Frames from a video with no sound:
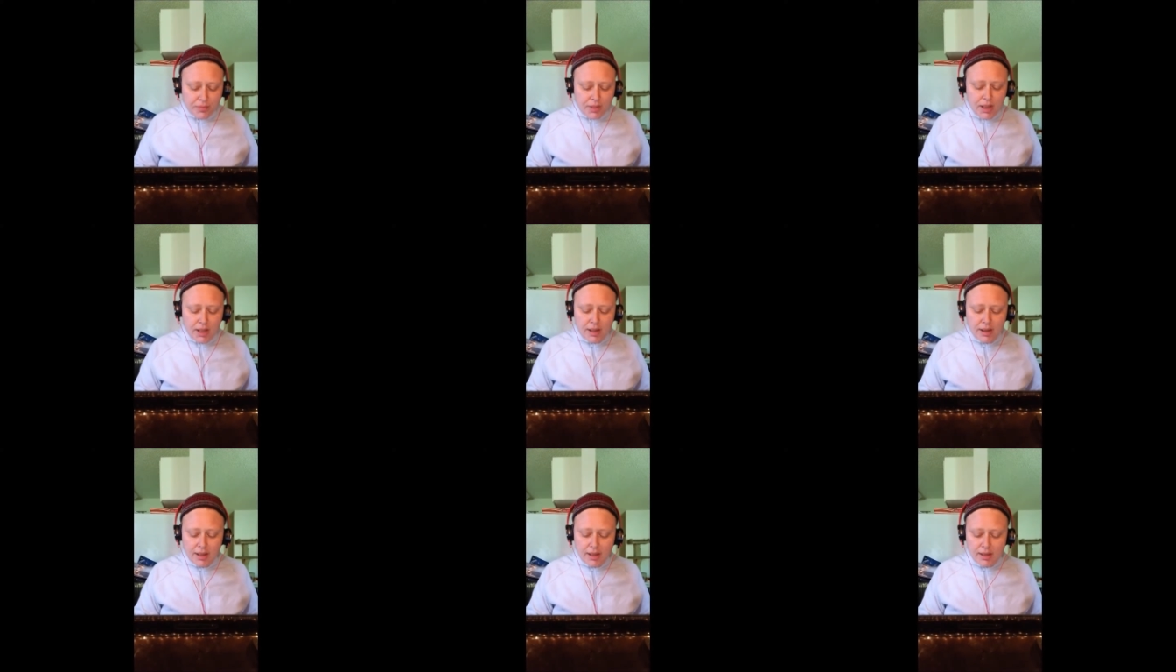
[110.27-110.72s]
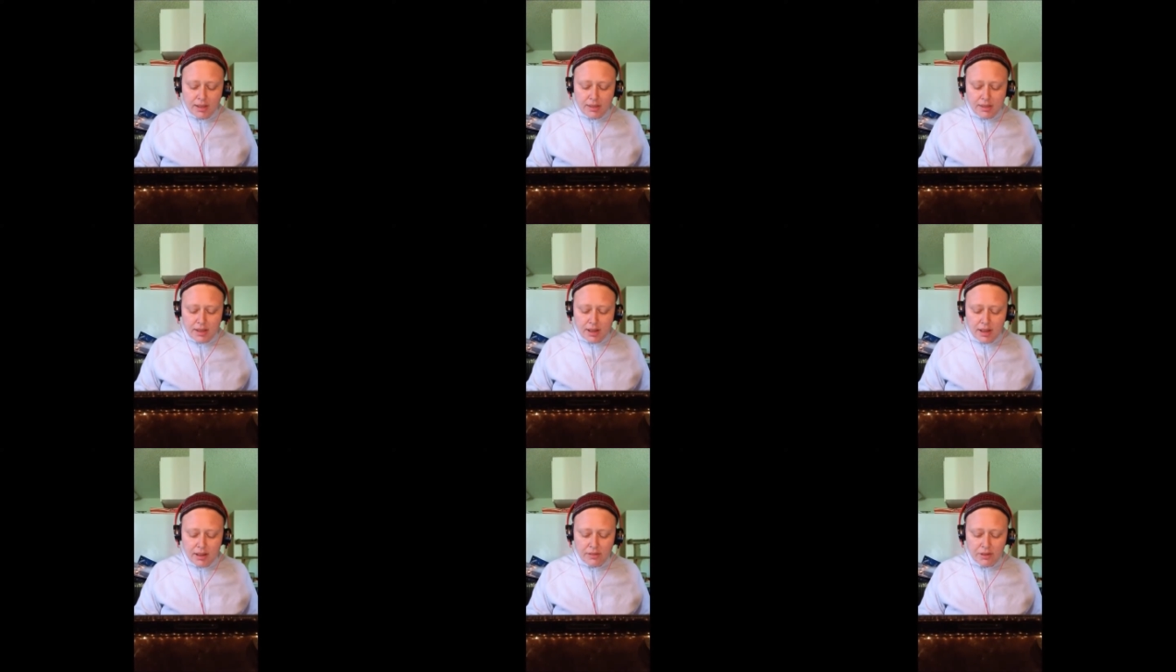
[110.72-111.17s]
It is
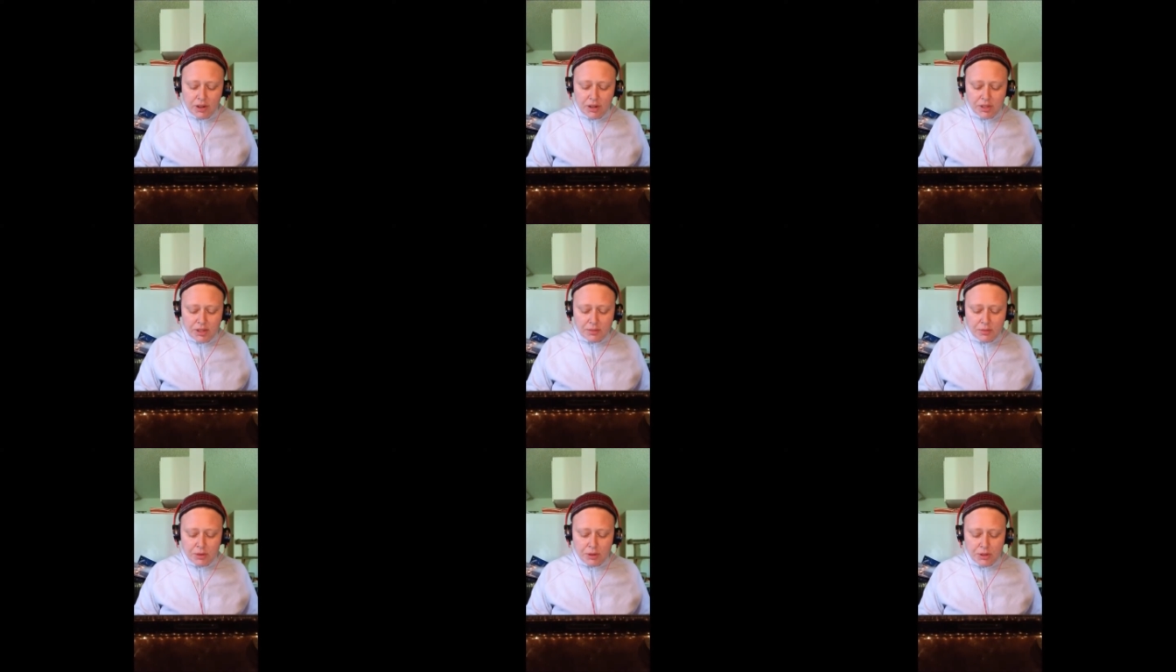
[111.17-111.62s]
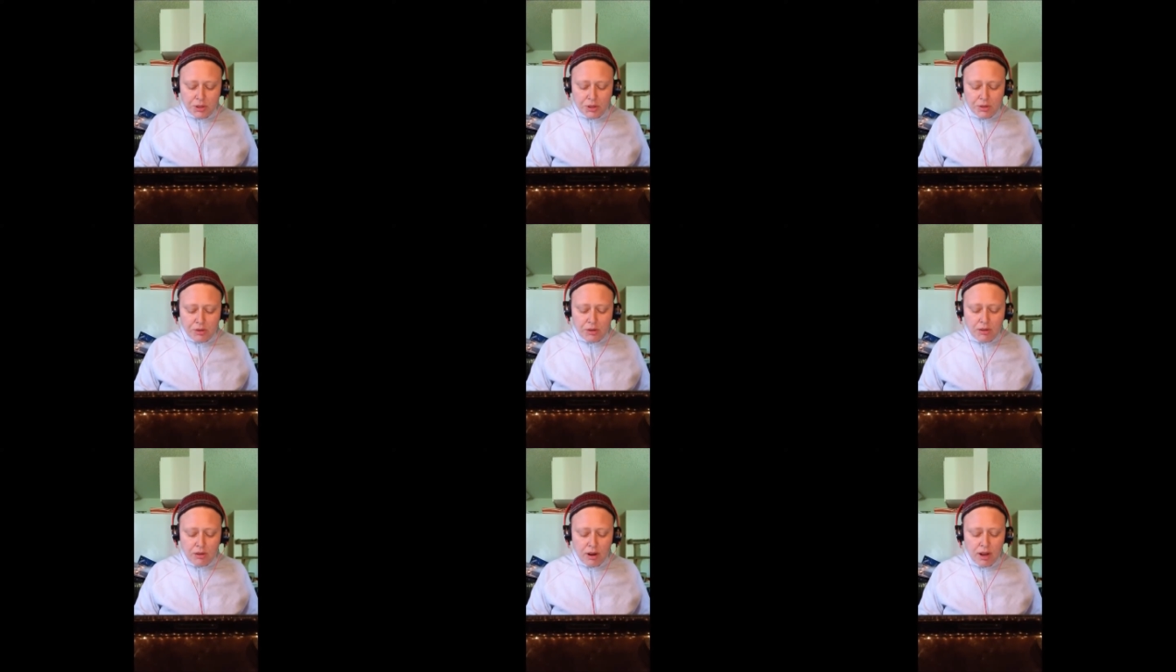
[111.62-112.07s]
very similar to
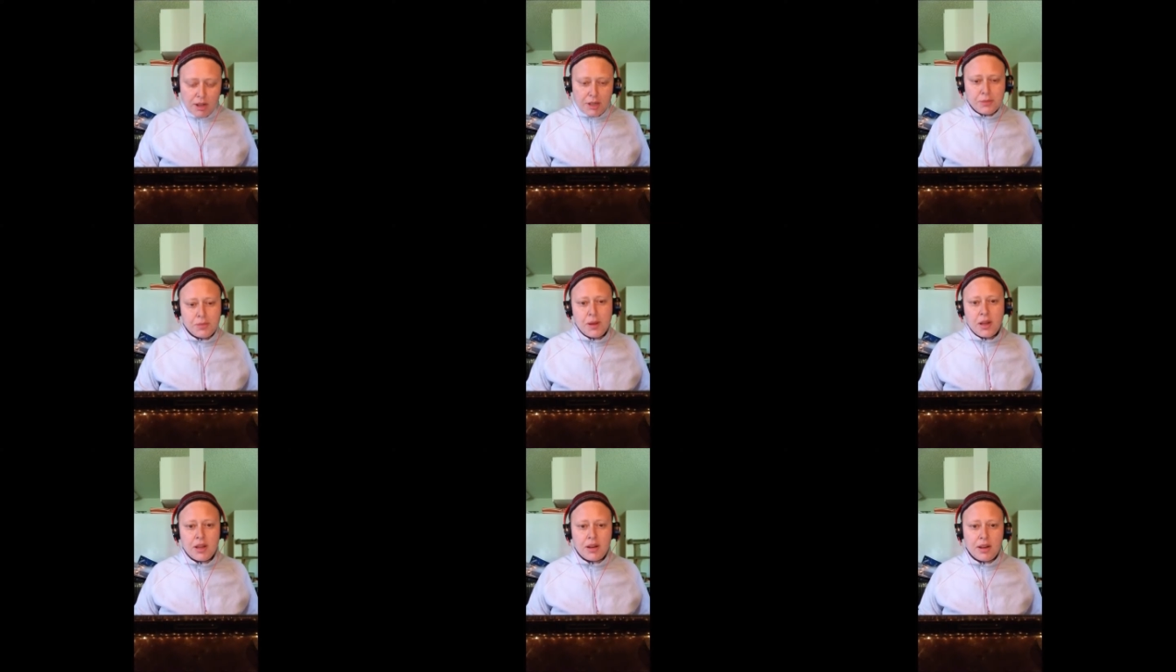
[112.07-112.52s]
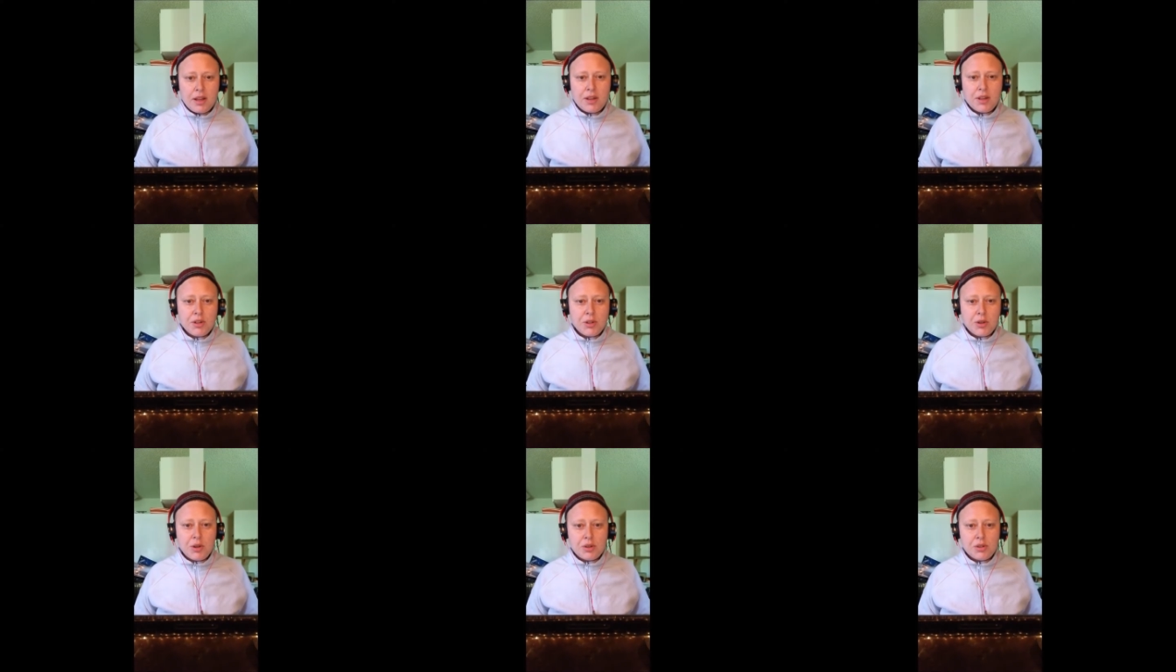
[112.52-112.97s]
GarageBand. I
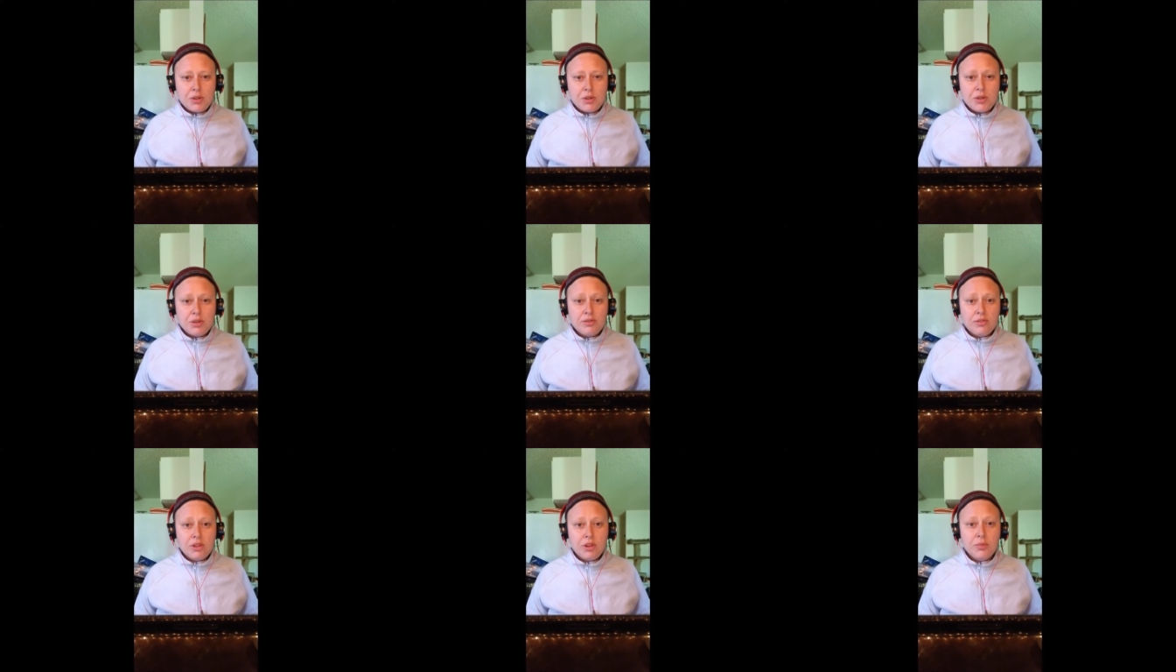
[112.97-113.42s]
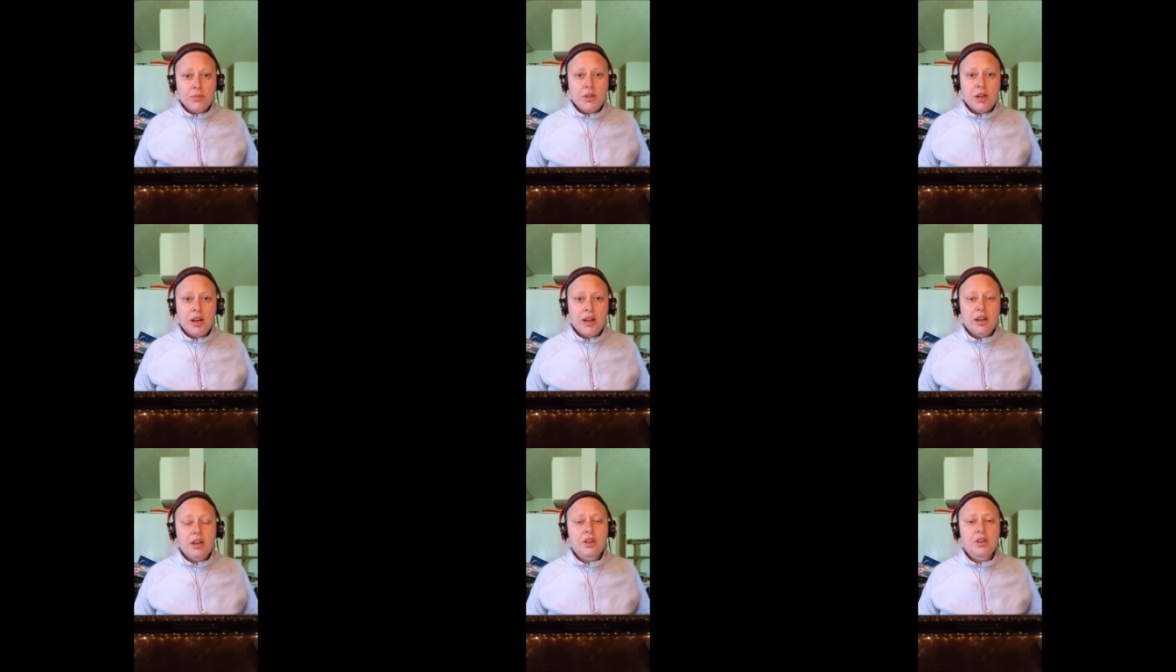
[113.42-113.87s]
can do all sorts of loops
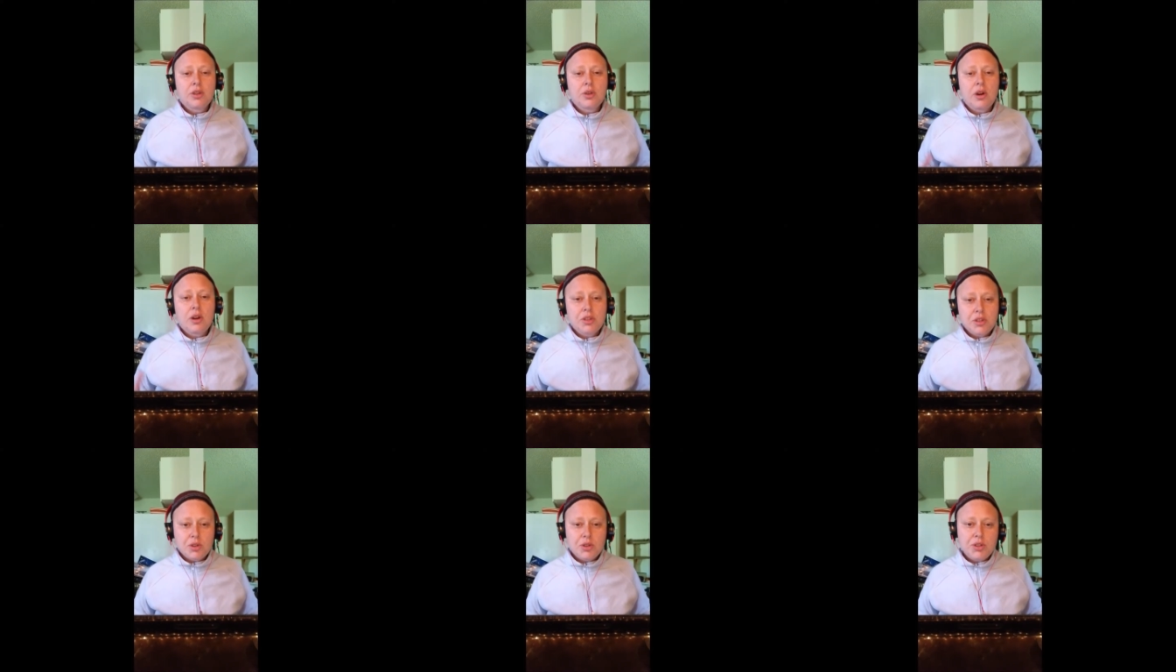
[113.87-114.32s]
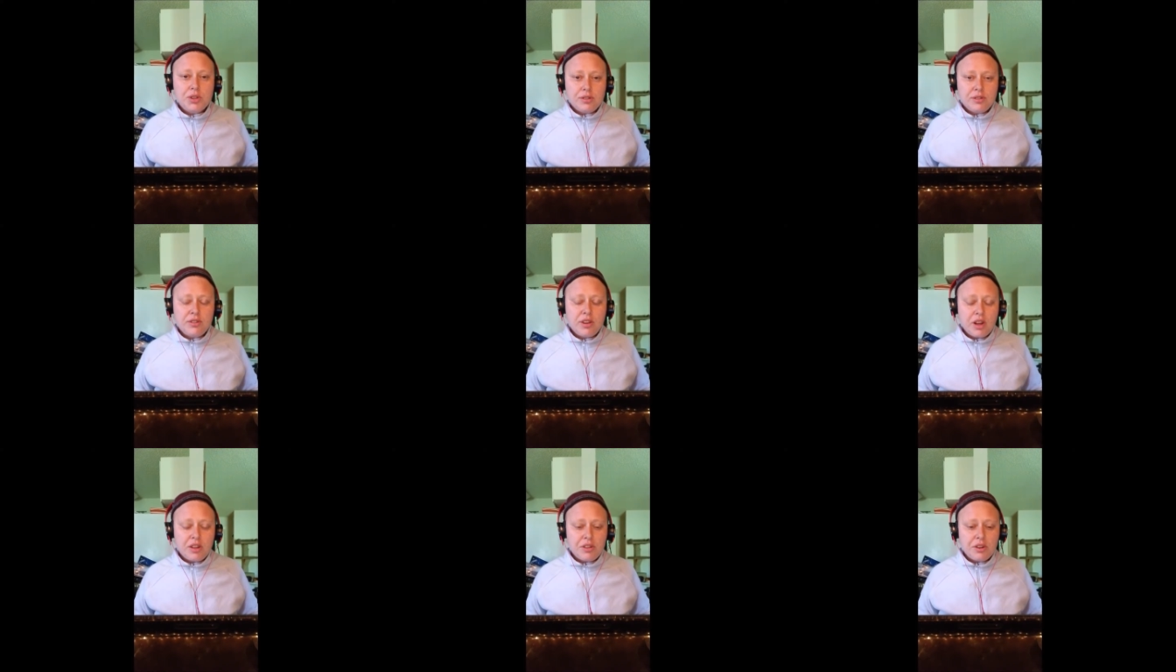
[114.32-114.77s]
and I can do all sorts
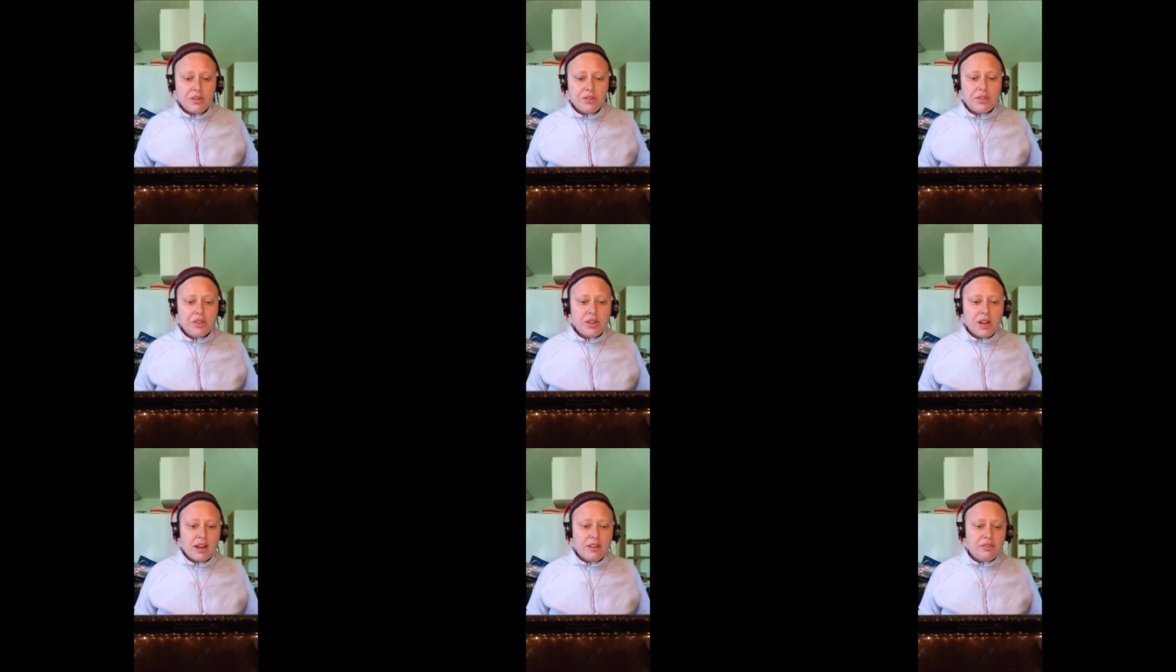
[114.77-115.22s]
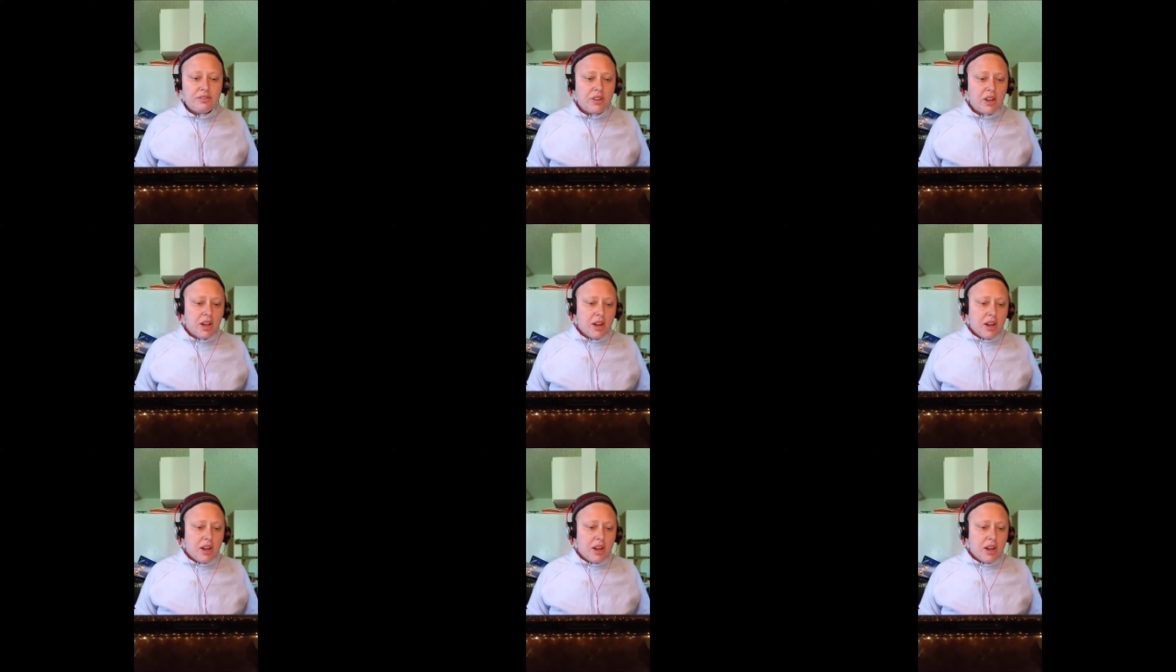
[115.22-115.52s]
of other stuff.